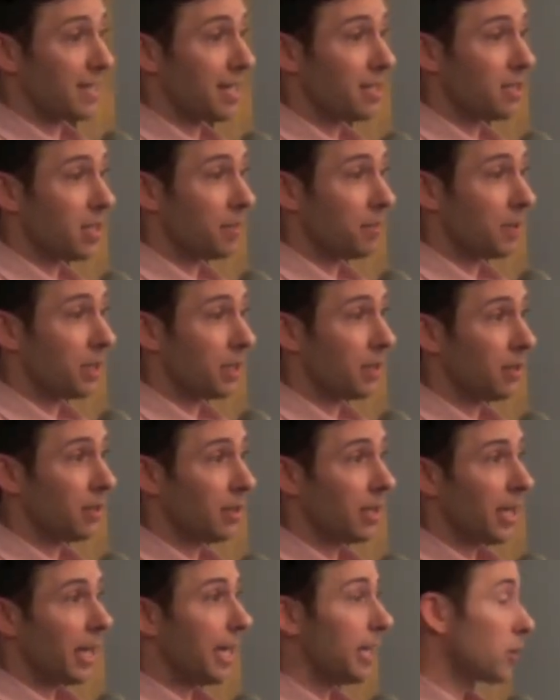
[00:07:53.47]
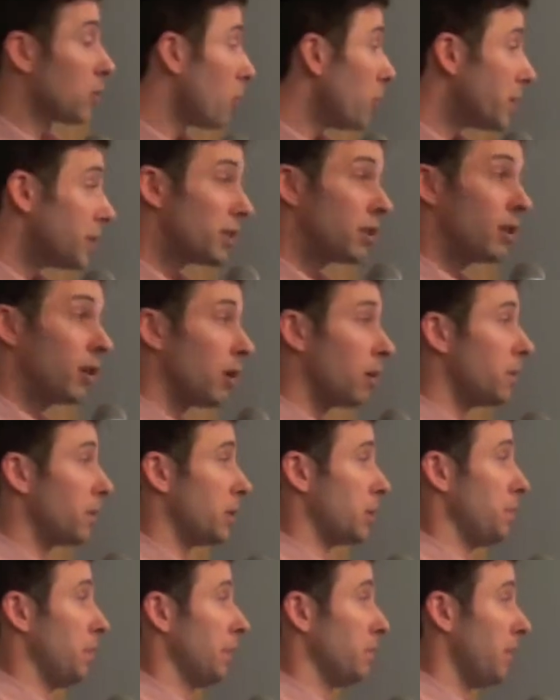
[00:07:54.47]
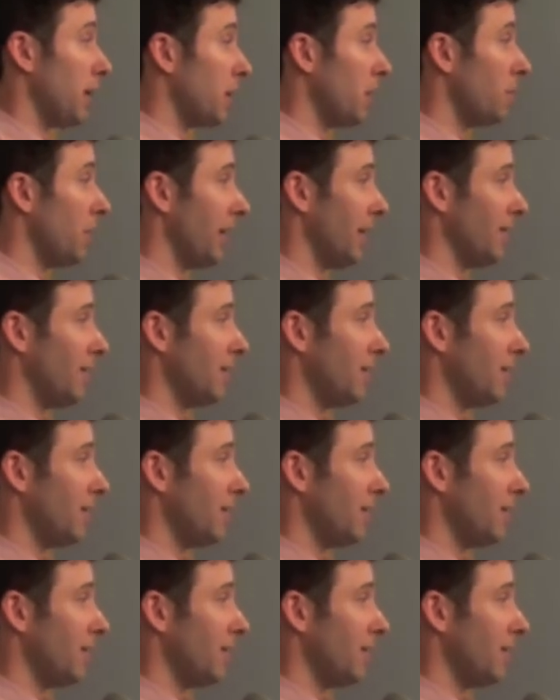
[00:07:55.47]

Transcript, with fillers: say something, and it's always encouragement, by the way.